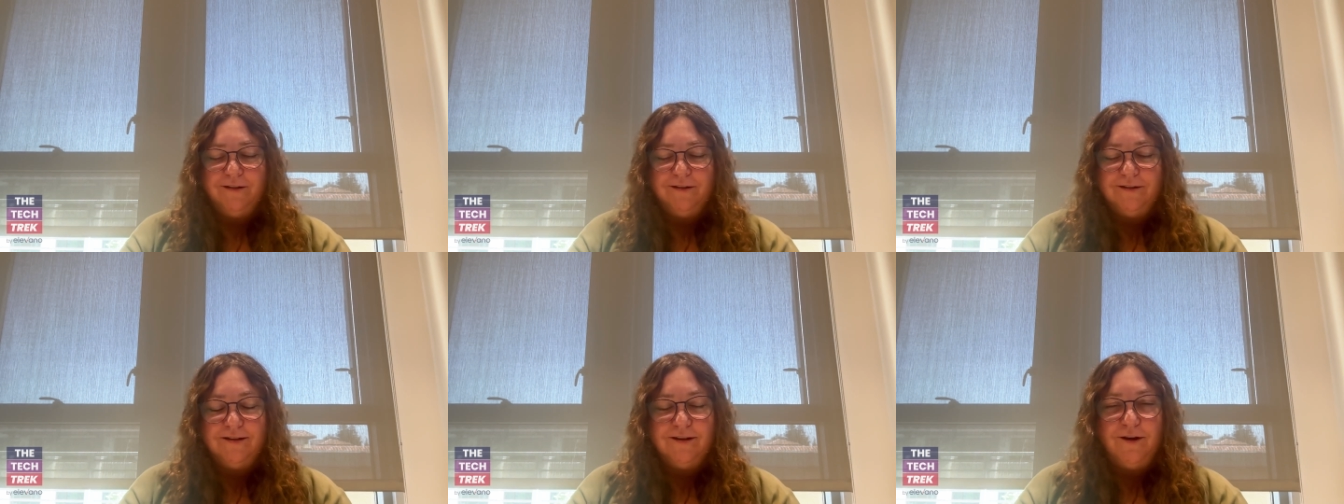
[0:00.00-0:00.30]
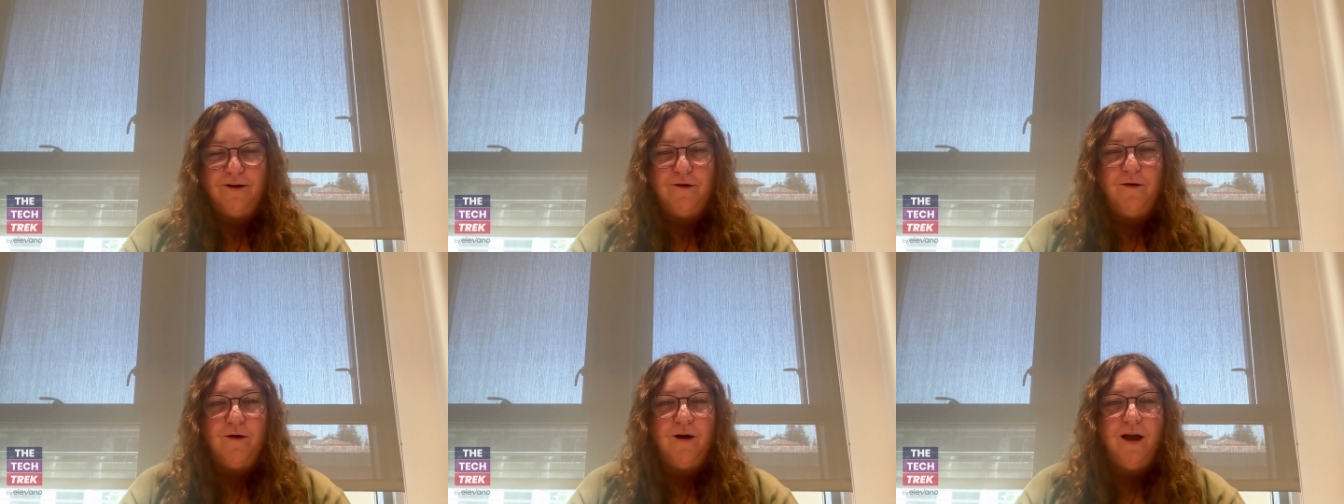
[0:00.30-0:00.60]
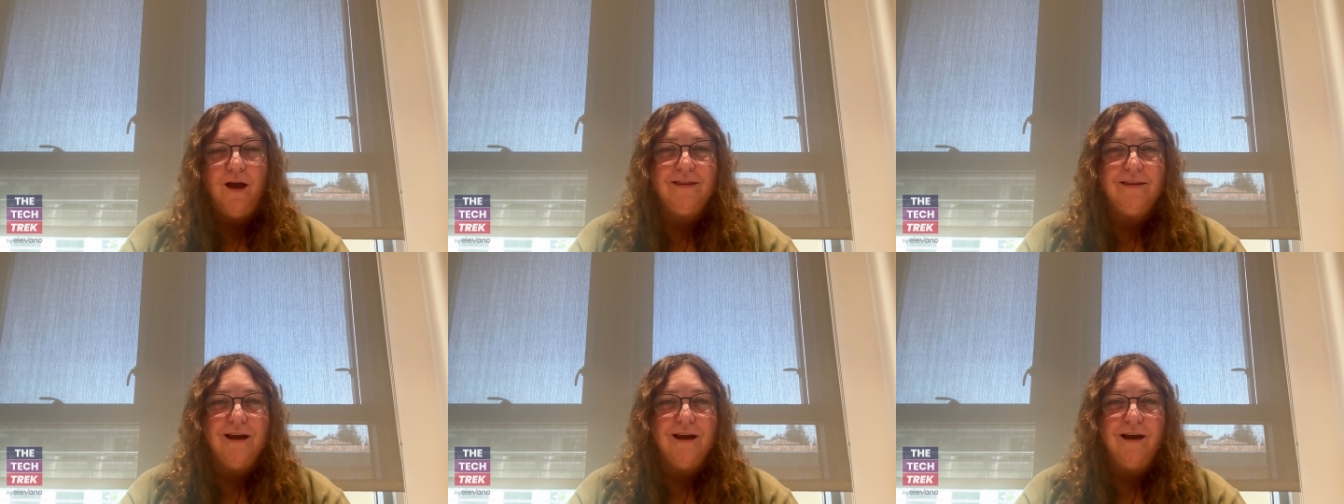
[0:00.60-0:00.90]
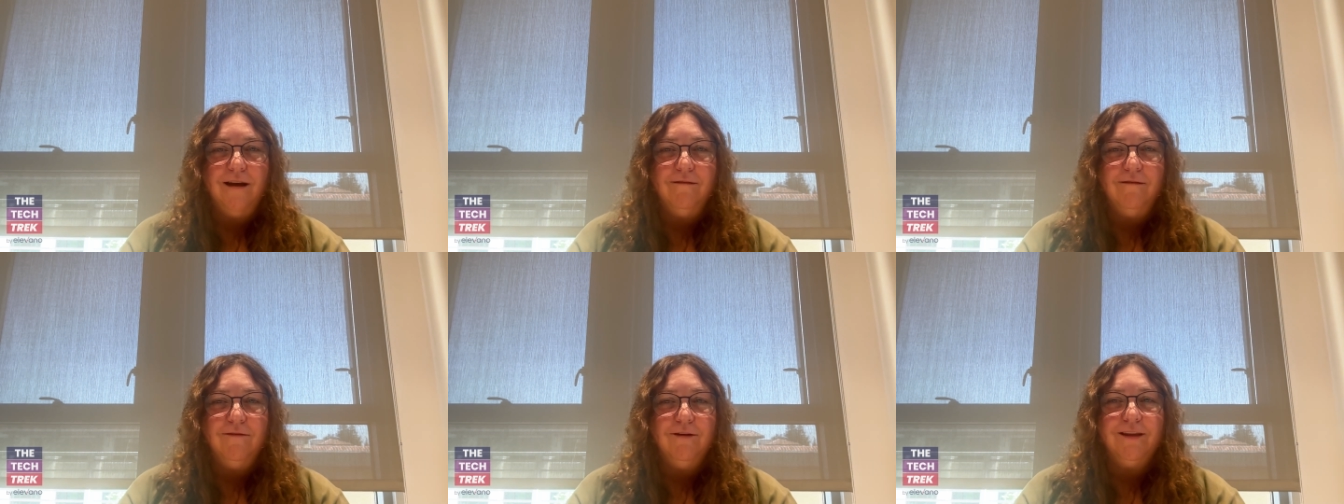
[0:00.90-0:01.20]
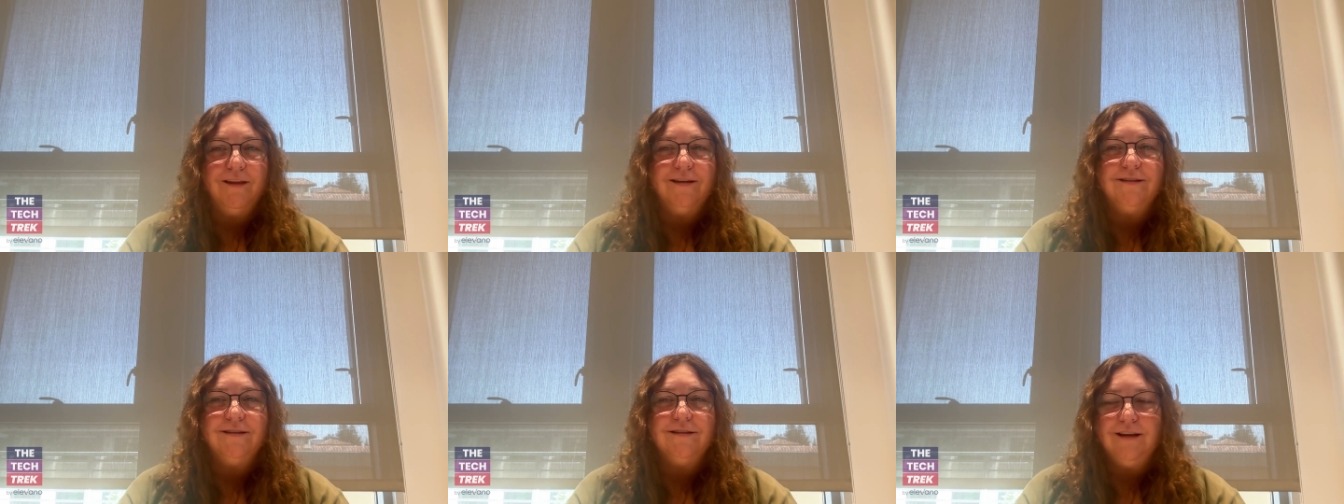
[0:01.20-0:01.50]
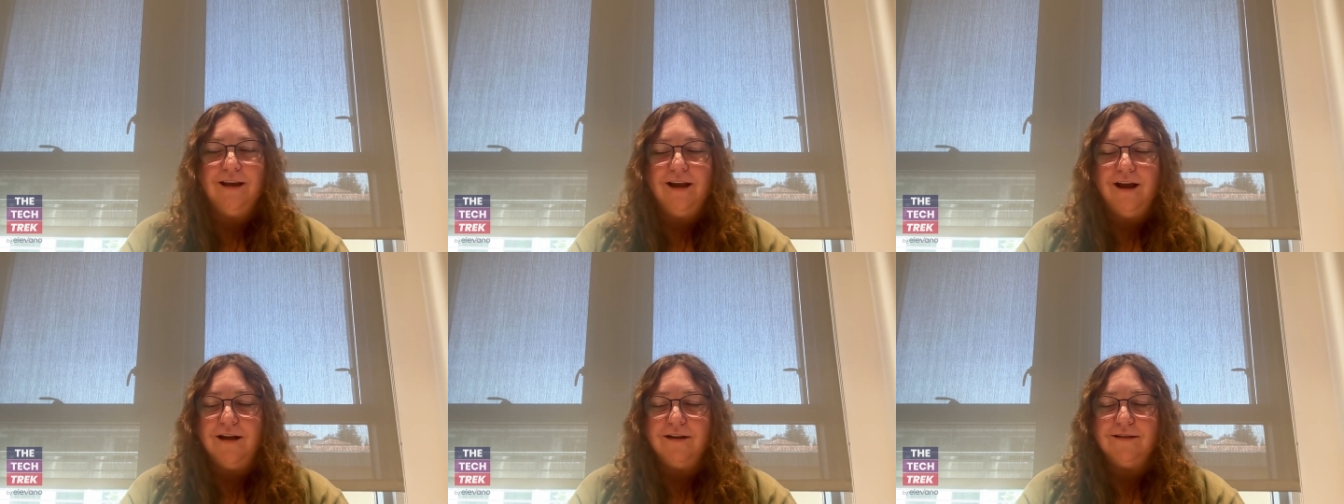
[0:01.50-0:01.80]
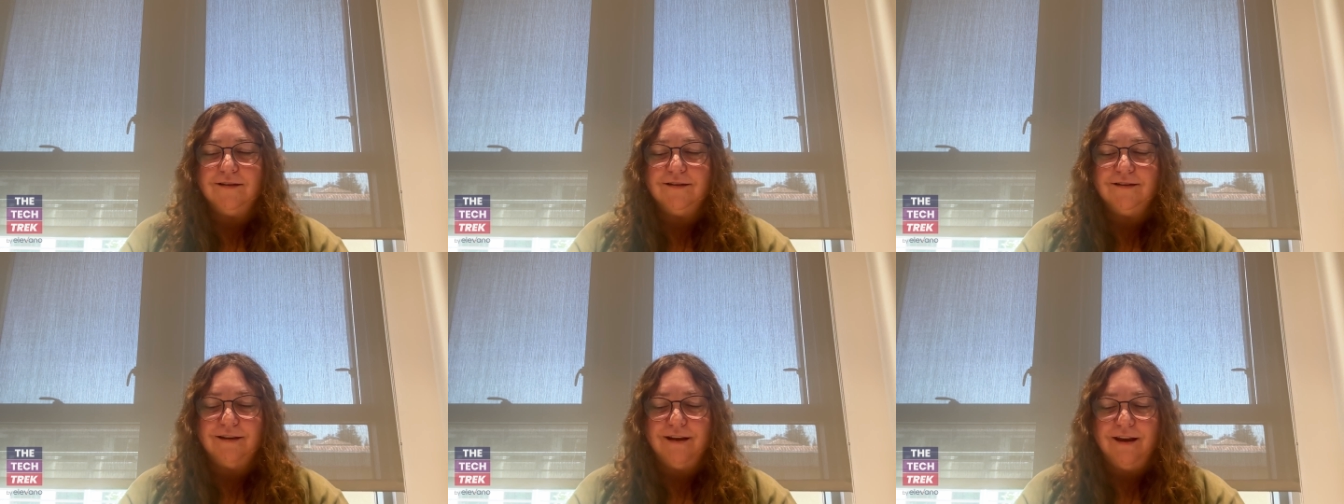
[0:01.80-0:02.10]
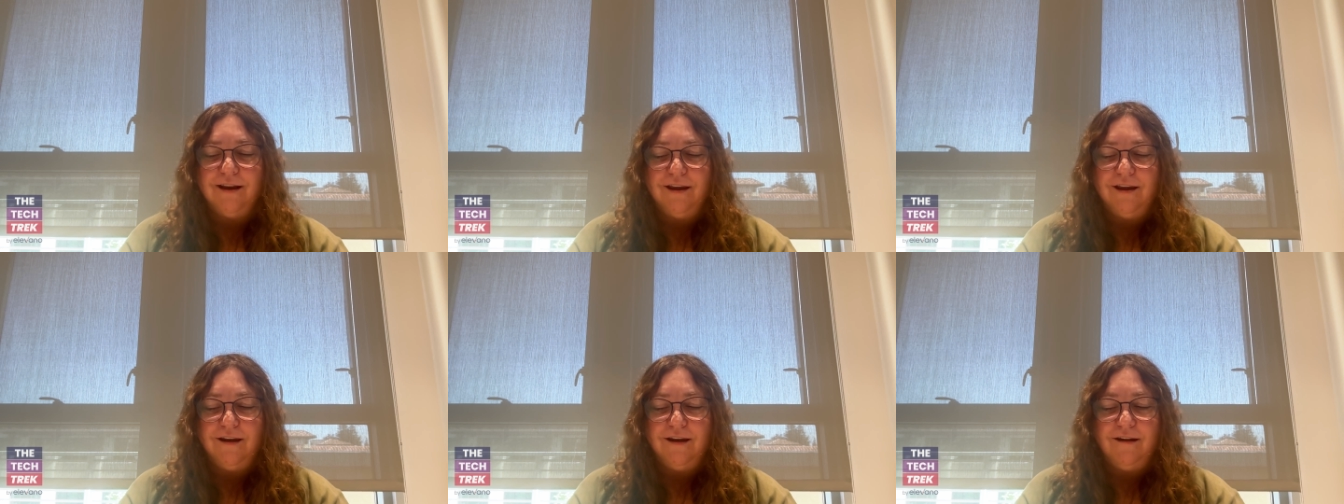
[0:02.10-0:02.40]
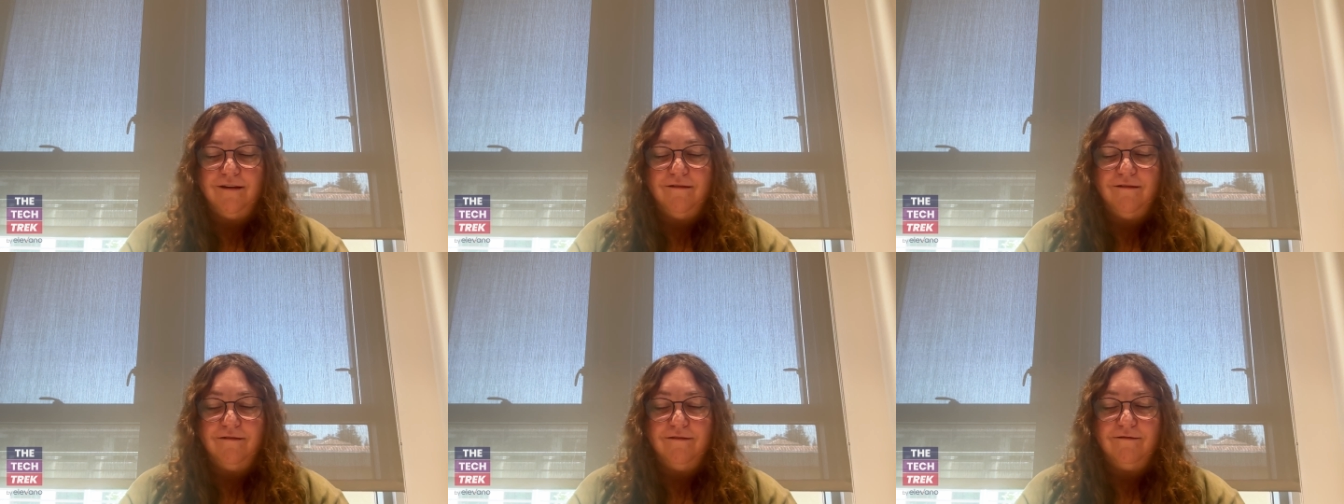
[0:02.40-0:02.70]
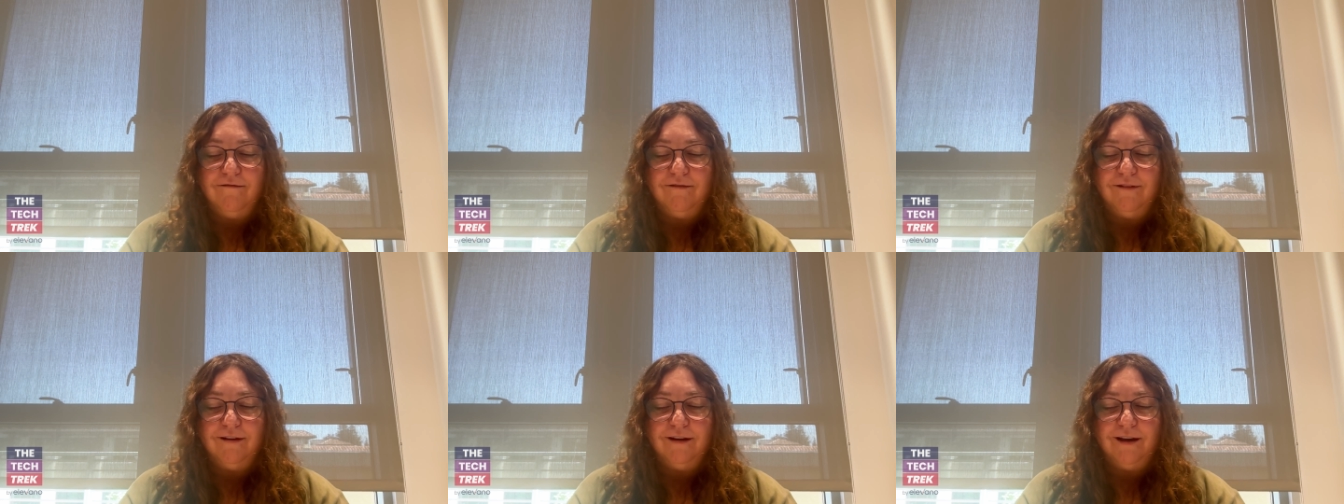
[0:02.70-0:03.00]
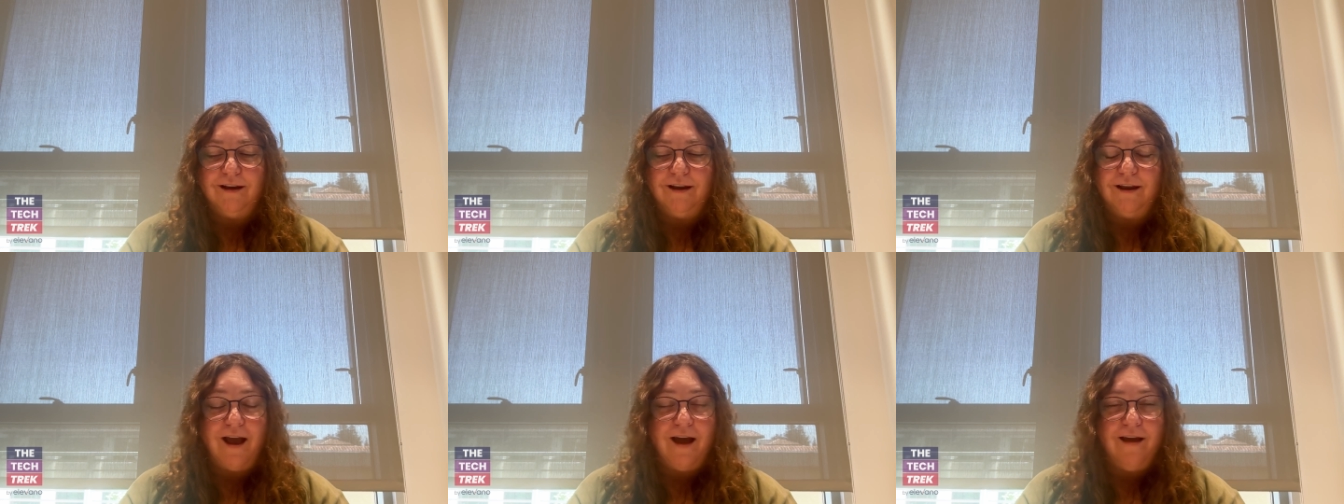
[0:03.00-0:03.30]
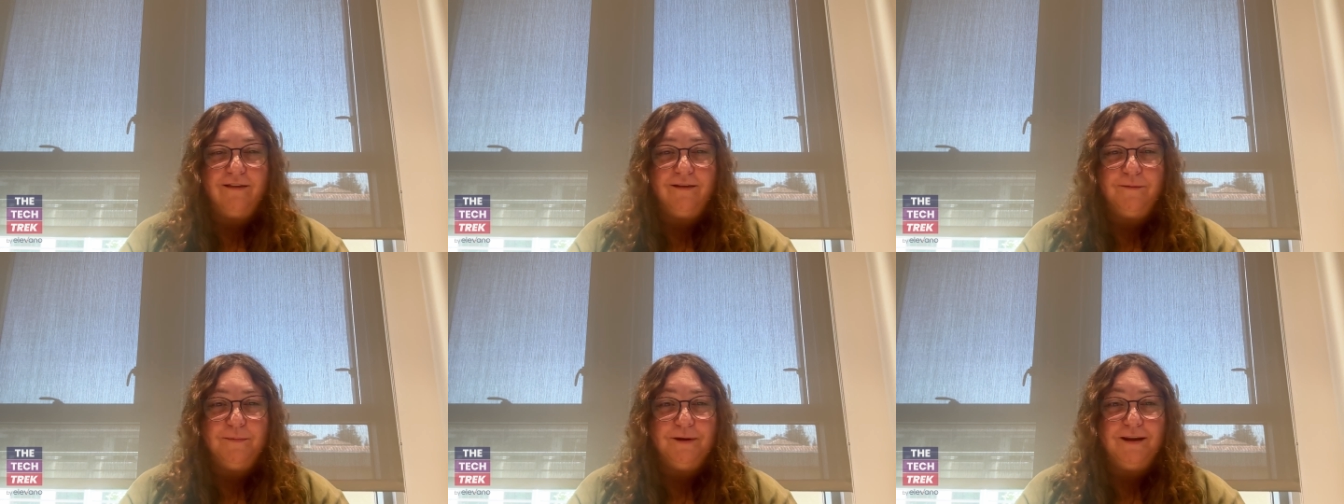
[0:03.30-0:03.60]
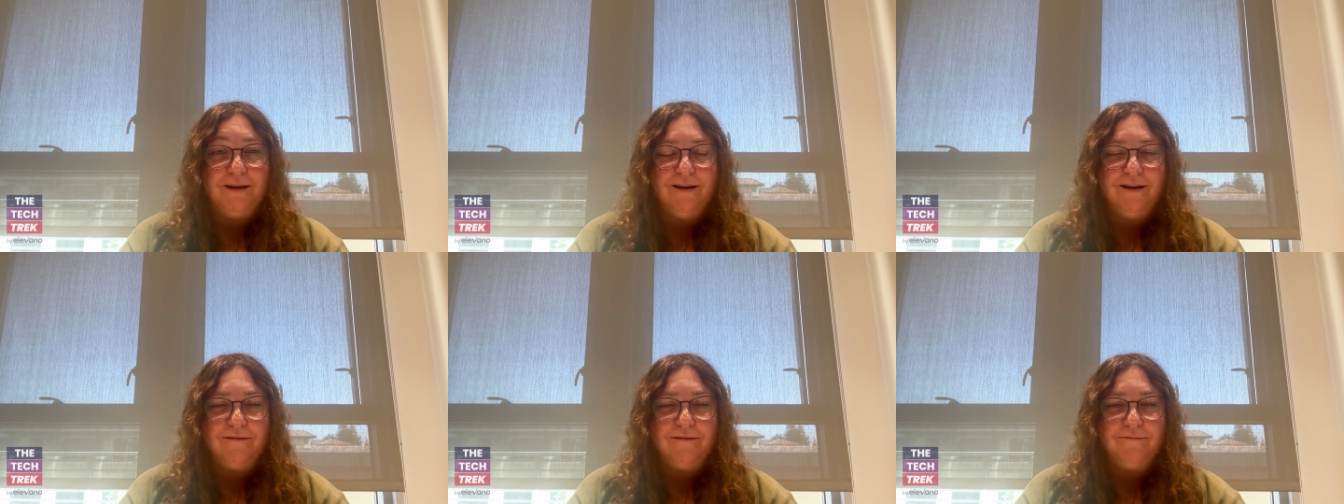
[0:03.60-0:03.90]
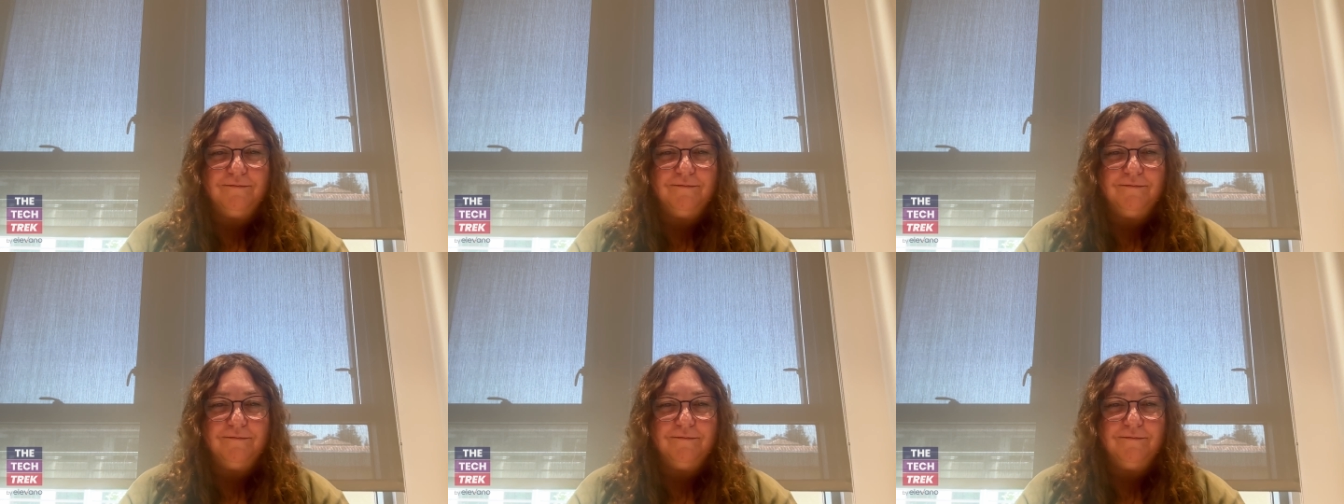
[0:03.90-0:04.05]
So I really see us, at the beginning.